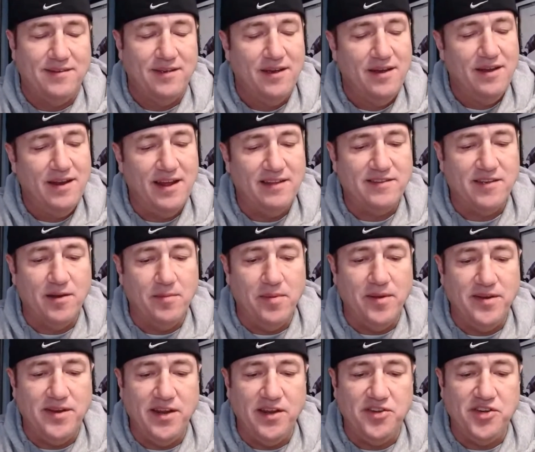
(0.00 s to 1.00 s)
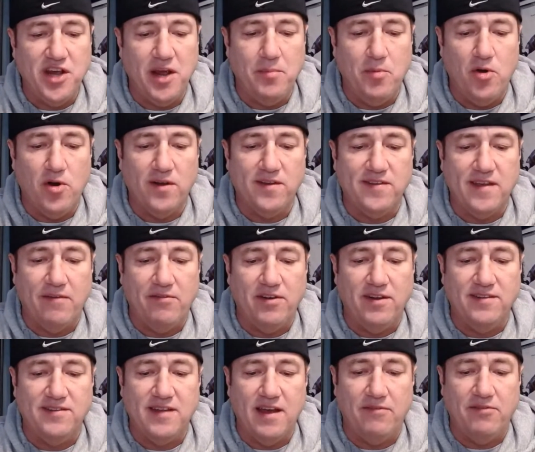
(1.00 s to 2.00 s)
and that's going to be DJ Moore,
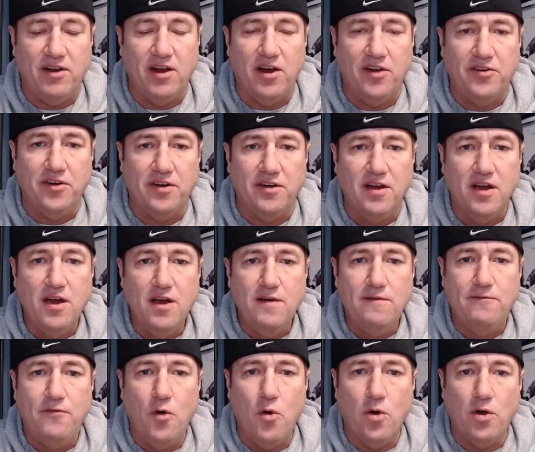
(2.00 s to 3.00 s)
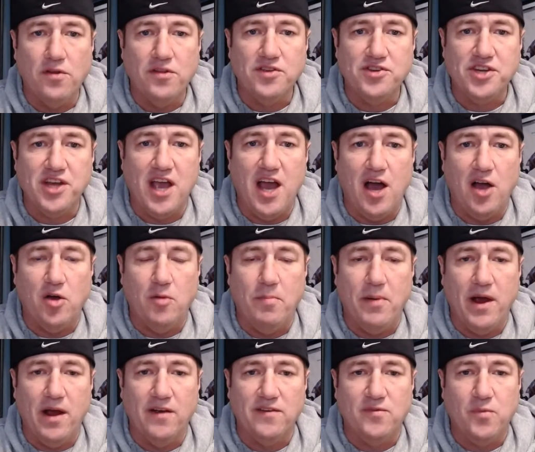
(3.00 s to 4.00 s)
7,700 for the Chicago
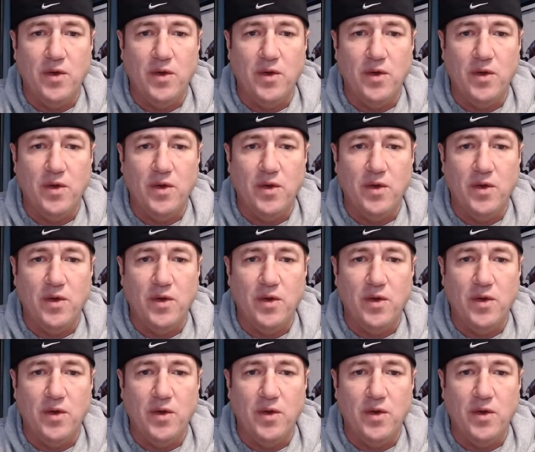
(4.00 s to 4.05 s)
Bears.